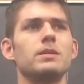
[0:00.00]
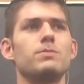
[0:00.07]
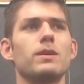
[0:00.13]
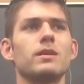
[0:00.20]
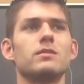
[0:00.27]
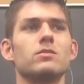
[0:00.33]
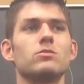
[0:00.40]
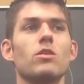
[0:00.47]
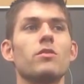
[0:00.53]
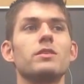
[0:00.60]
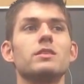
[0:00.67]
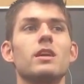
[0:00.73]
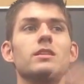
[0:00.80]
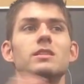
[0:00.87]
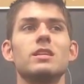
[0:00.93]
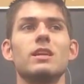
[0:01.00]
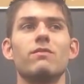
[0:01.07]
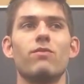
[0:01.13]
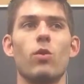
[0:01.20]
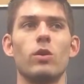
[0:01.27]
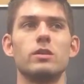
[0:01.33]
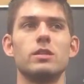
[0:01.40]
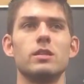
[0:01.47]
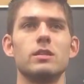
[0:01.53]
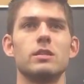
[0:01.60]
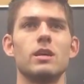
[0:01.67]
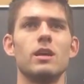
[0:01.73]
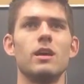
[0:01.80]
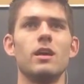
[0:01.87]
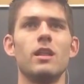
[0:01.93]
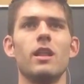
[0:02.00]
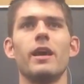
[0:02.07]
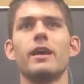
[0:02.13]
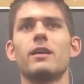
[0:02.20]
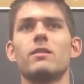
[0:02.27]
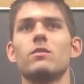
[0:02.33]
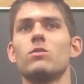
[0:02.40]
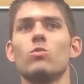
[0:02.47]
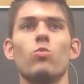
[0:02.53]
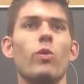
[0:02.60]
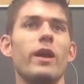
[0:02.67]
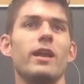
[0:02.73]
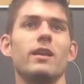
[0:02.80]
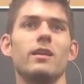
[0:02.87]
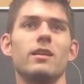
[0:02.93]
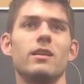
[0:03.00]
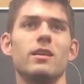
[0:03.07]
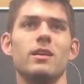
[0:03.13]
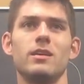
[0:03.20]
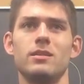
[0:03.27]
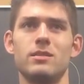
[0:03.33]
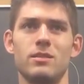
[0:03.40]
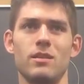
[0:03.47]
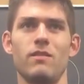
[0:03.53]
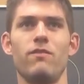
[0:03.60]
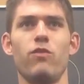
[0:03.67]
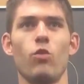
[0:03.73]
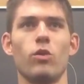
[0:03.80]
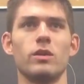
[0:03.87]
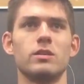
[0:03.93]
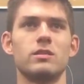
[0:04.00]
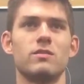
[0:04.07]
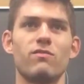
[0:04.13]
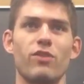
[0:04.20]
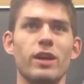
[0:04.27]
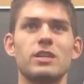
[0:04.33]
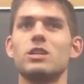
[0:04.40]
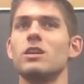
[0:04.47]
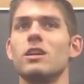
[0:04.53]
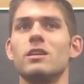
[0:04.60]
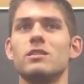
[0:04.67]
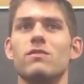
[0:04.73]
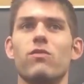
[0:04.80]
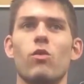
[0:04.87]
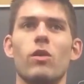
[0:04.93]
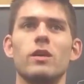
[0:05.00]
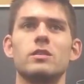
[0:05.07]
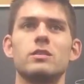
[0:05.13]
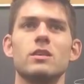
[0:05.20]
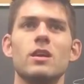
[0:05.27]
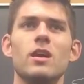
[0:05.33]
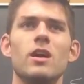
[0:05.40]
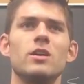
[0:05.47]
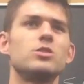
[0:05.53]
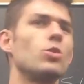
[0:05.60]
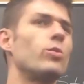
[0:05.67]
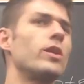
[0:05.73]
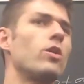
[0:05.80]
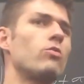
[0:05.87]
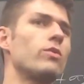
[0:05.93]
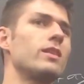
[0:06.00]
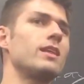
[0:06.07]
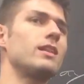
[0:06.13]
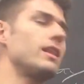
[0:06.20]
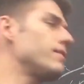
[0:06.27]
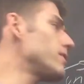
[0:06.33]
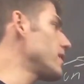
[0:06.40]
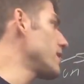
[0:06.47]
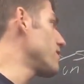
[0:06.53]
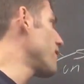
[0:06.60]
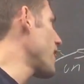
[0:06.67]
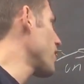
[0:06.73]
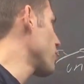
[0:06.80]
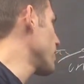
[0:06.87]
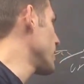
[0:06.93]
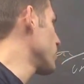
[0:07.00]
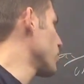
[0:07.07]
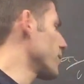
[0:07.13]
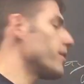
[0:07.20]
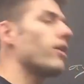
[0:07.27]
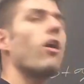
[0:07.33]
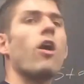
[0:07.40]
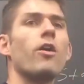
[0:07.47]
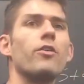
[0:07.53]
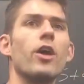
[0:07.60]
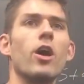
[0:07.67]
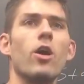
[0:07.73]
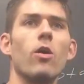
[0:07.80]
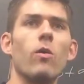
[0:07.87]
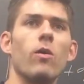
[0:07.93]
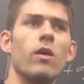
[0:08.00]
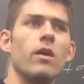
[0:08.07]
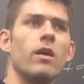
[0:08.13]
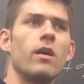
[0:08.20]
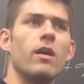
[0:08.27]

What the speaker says: is because there's all these unseen forces. Like wind is a force, friction is a force. So we don't really live in an environment where there are no